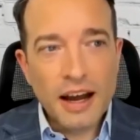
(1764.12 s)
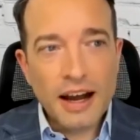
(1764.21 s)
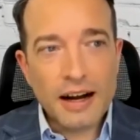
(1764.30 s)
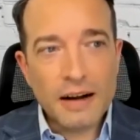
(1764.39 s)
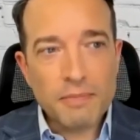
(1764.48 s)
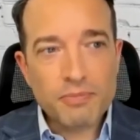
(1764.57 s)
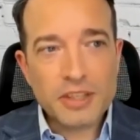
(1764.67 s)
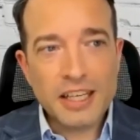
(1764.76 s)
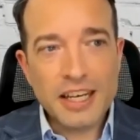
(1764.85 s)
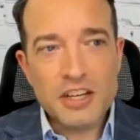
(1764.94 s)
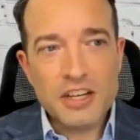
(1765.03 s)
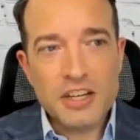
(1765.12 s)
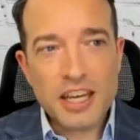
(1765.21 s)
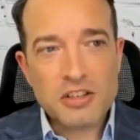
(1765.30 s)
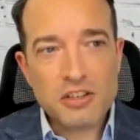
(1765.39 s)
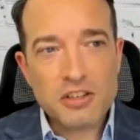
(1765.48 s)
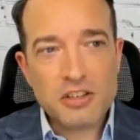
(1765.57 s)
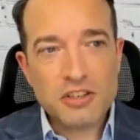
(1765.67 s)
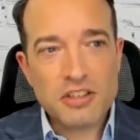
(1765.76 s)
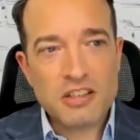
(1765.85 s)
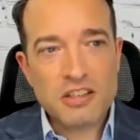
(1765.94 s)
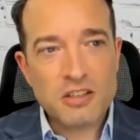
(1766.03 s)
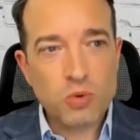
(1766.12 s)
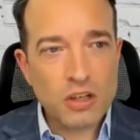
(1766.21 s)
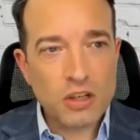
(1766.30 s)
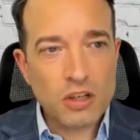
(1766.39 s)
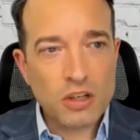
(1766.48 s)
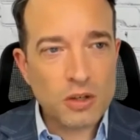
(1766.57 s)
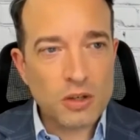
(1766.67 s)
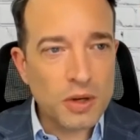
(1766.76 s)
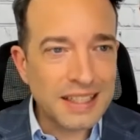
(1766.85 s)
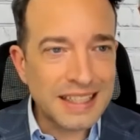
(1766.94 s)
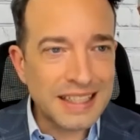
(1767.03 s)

Can educational assistants work with